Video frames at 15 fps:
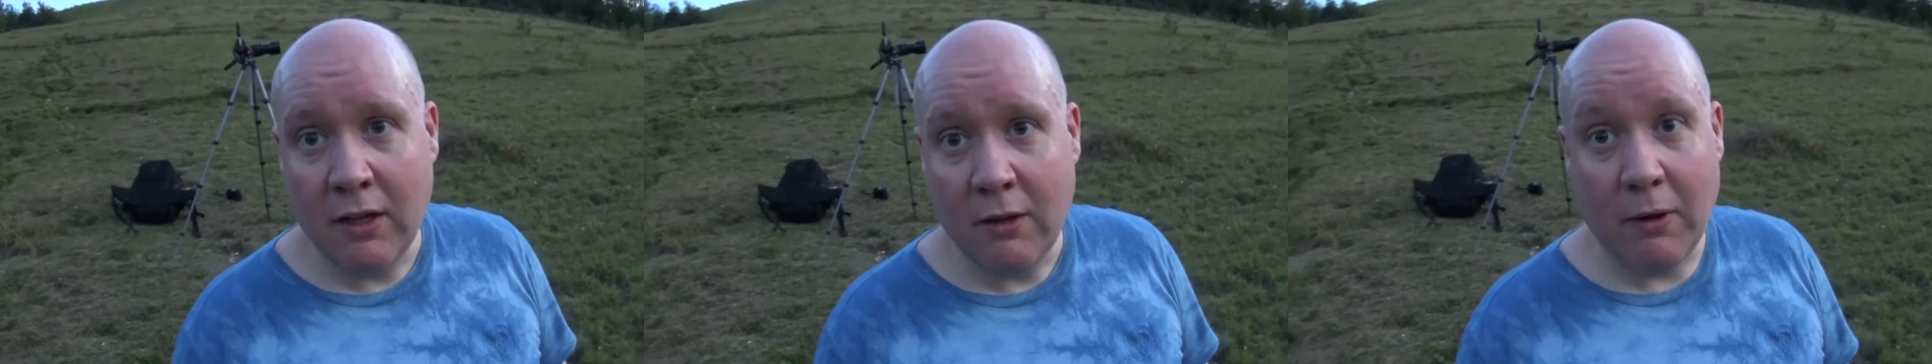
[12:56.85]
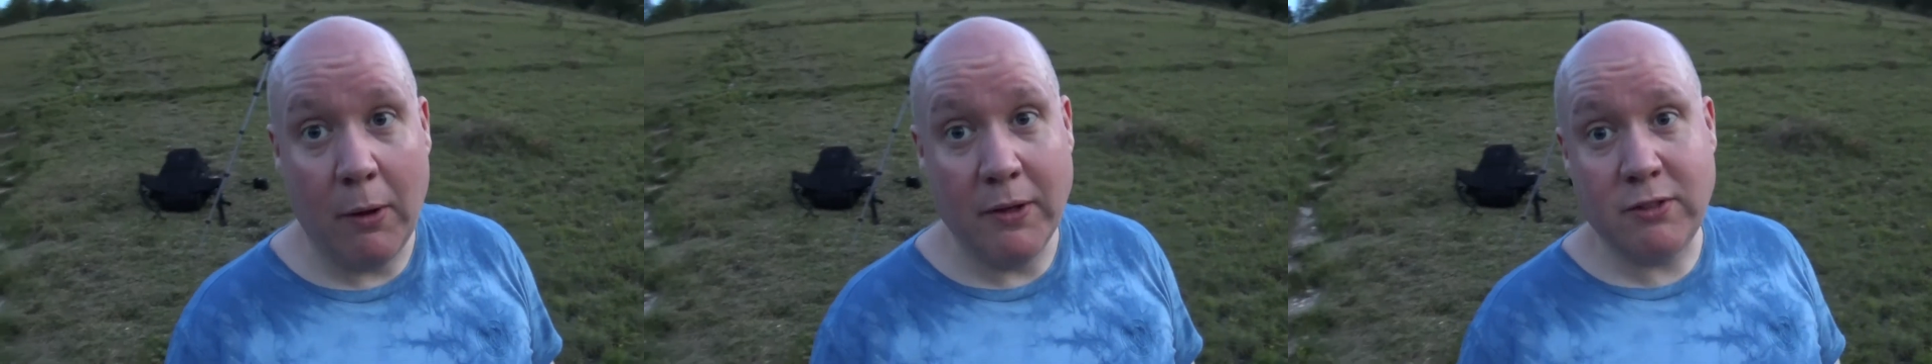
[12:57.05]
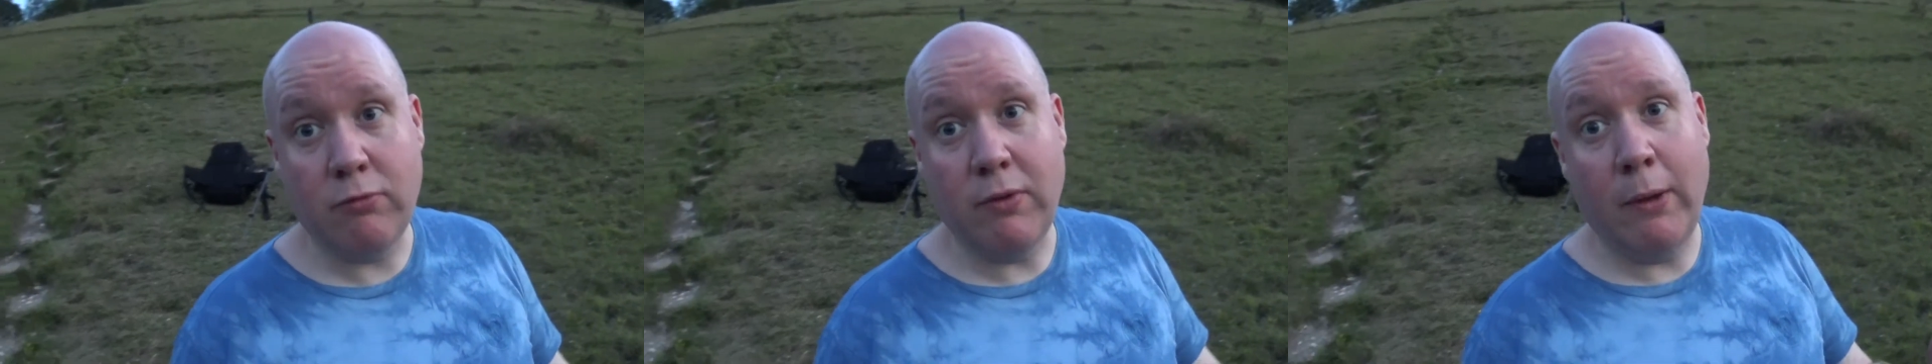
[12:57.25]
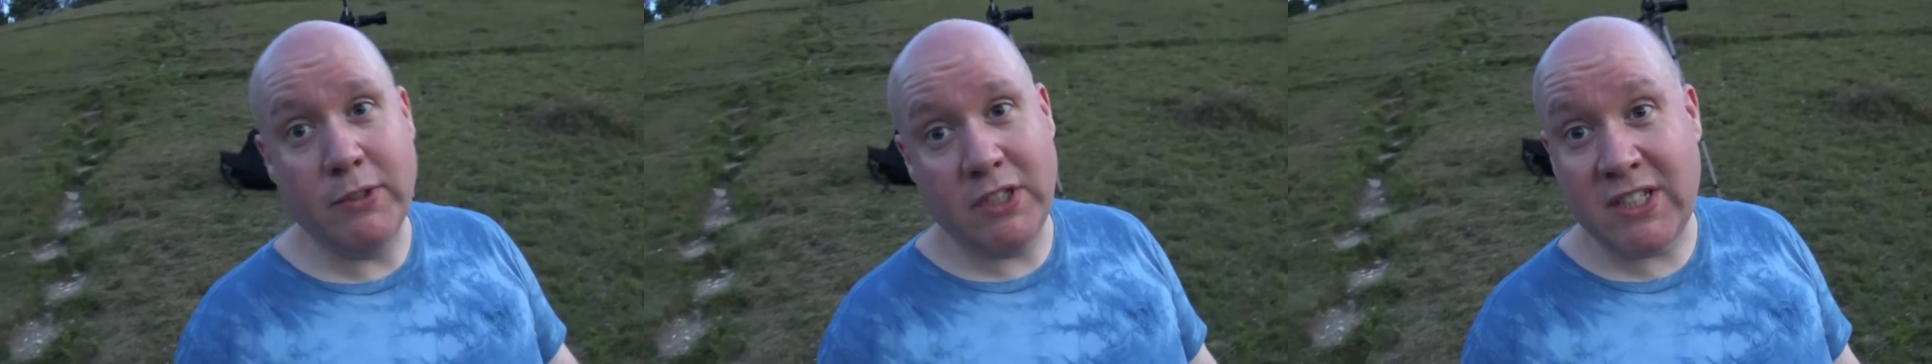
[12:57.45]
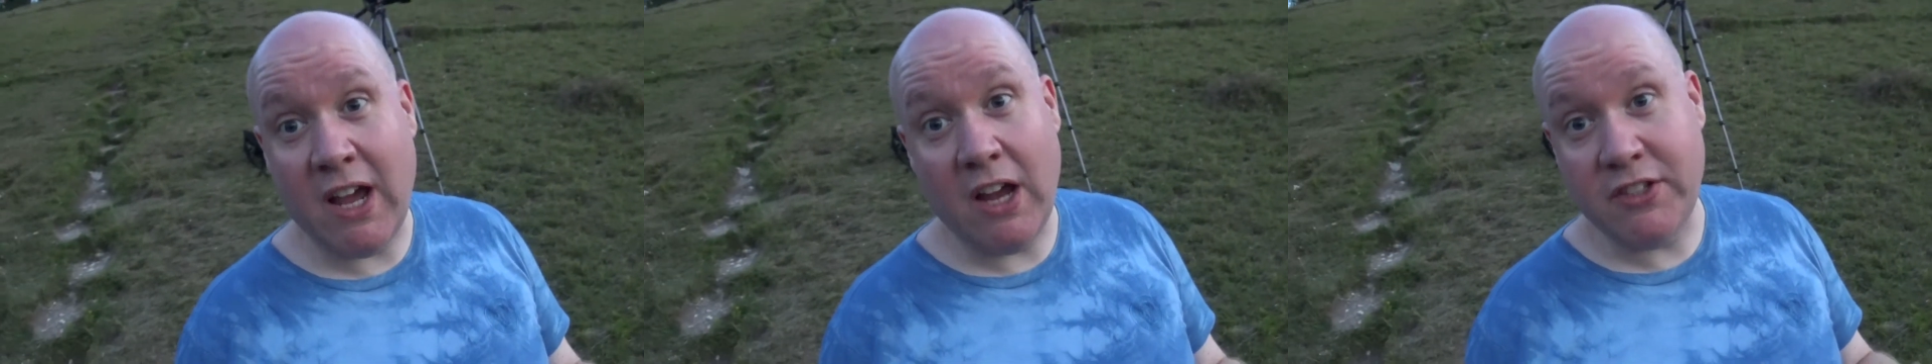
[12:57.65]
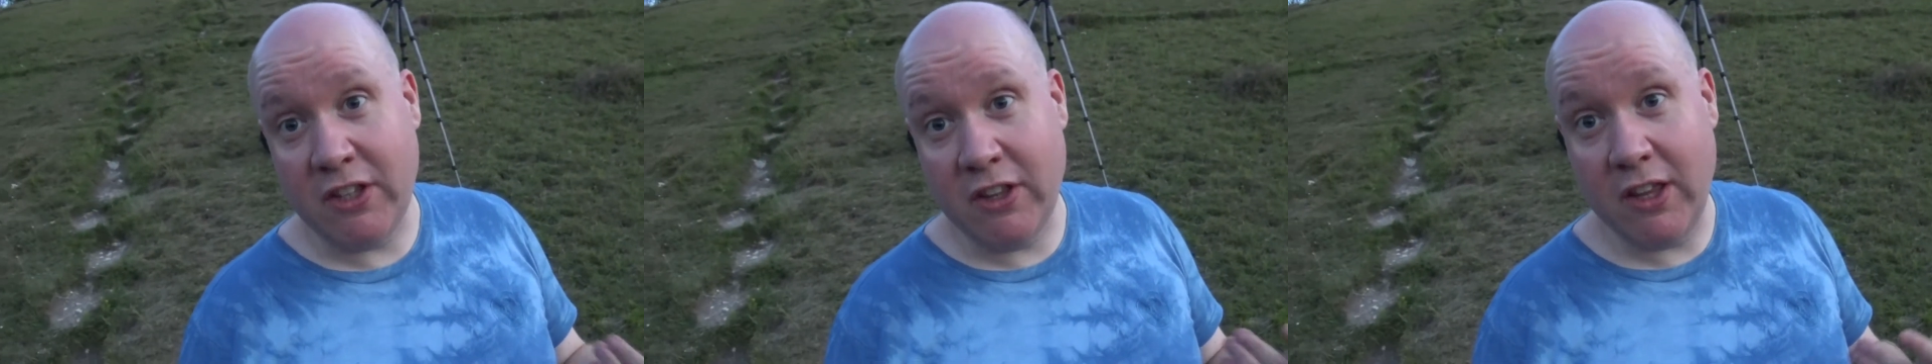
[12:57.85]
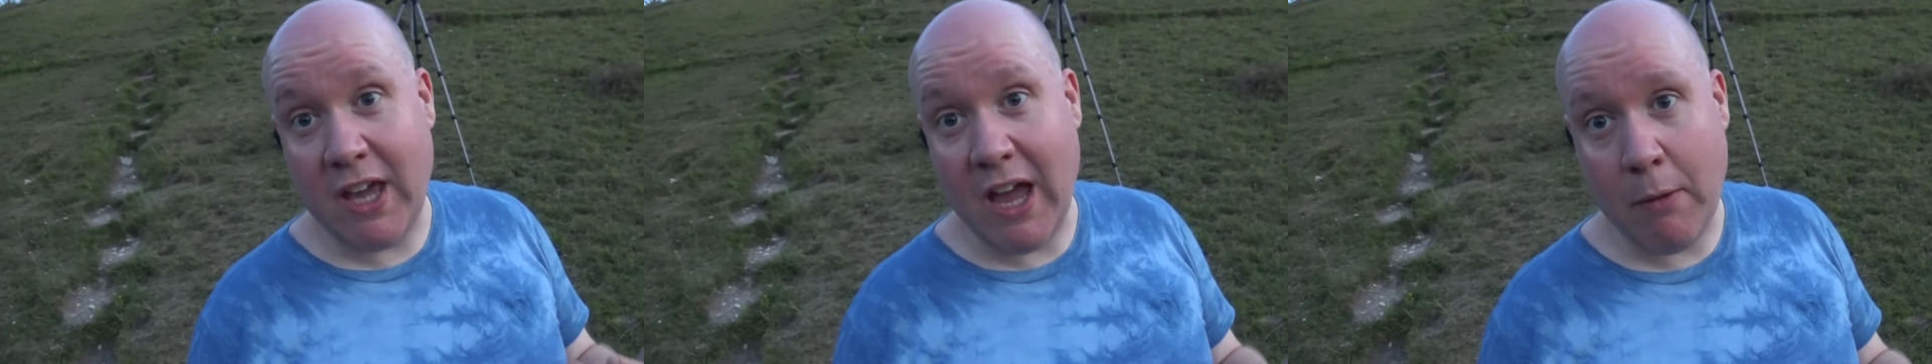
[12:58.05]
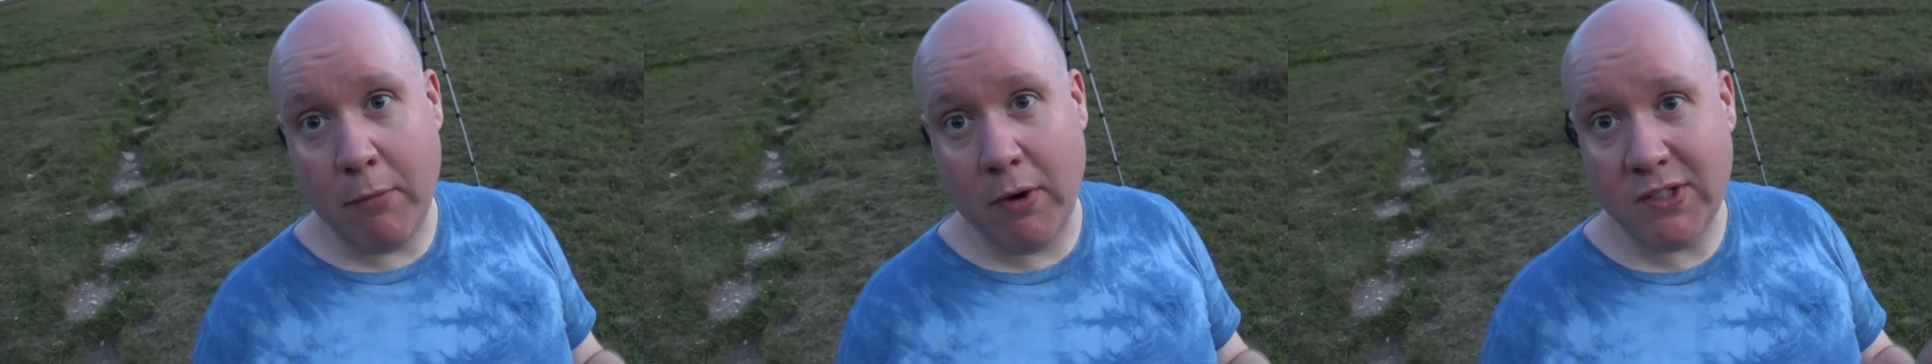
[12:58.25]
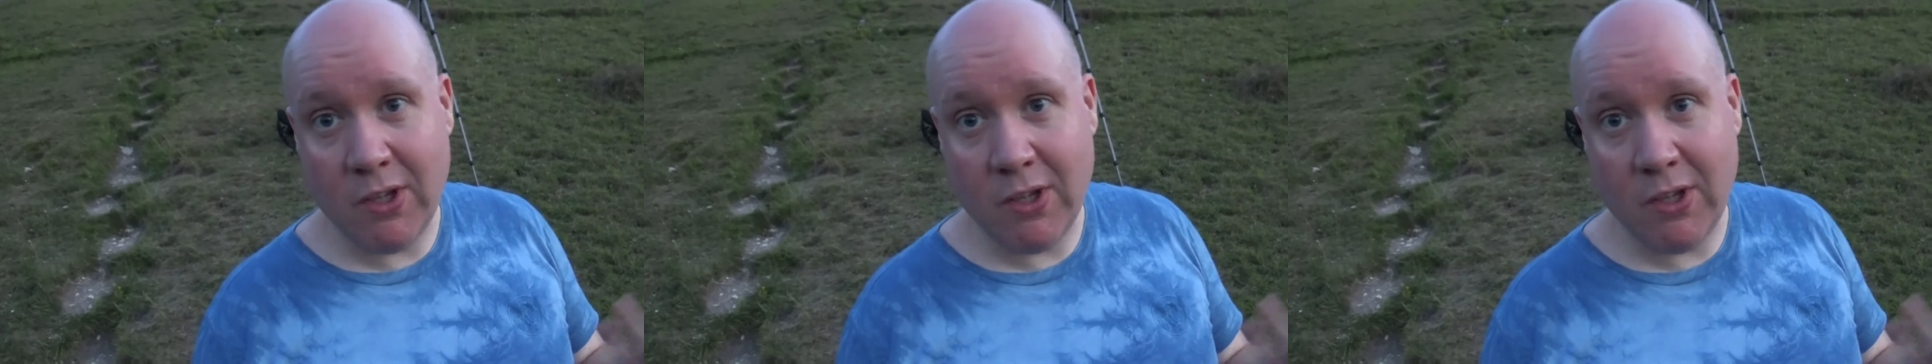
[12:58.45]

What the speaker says: well, it was attached to the camera,